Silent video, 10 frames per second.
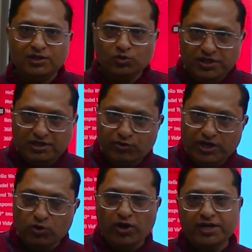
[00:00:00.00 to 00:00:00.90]
Today, we
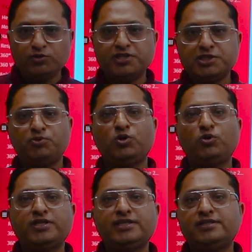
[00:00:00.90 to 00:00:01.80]
are going to
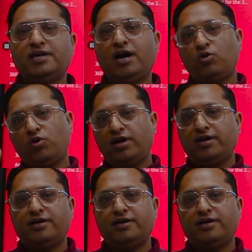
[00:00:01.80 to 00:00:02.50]
explore that how